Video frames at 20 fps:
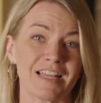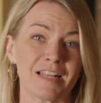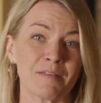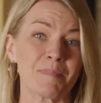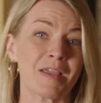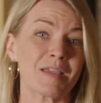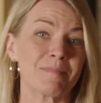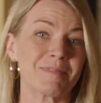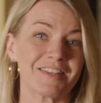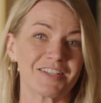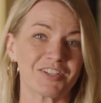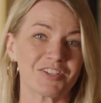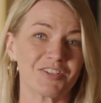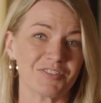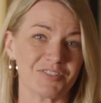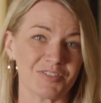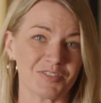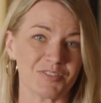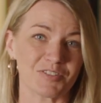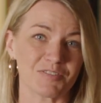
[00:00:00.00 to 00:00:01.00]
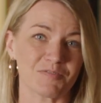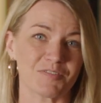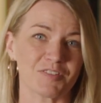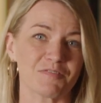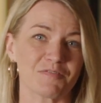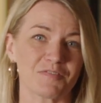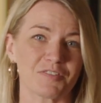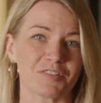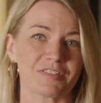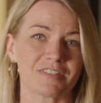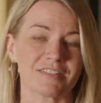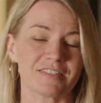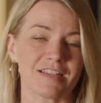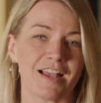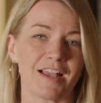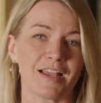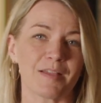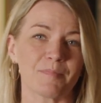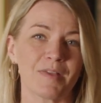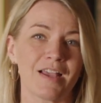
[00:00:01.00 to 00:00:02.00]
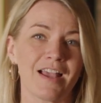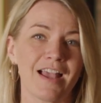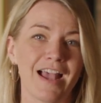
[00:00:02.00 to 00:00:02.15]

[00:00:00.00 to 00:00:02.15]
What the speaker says: and maybe the good news for the first time.